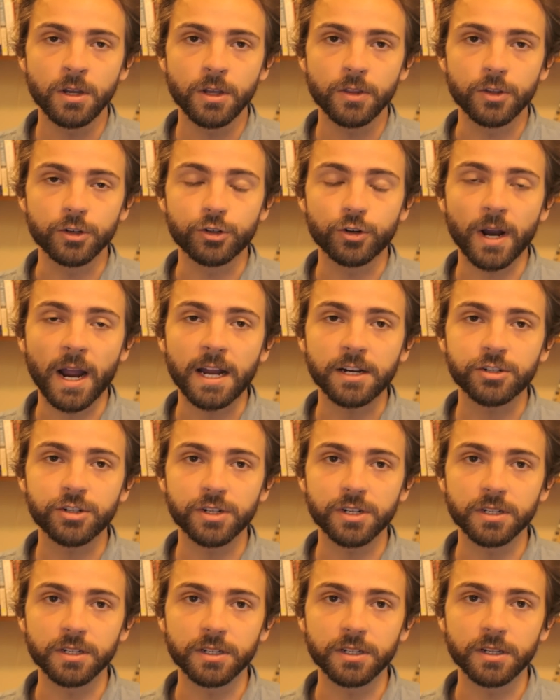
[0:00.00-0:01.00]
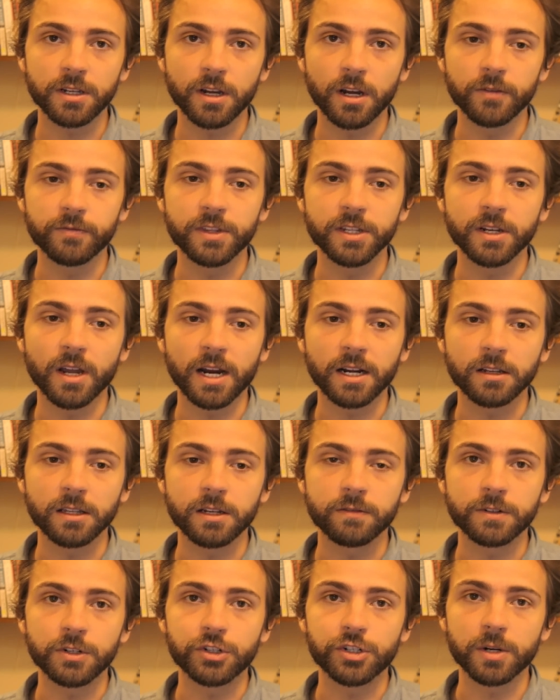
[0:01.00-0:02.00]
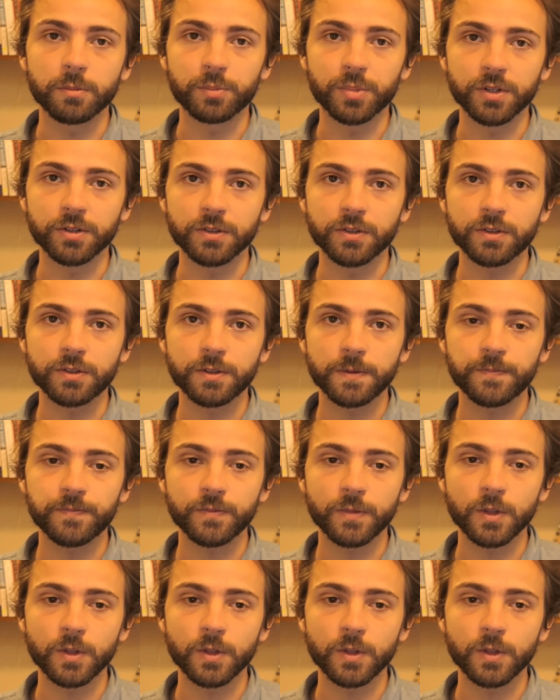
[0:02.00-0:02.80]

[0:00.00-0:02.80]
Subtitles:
The tragedy of the 9/11 jumpers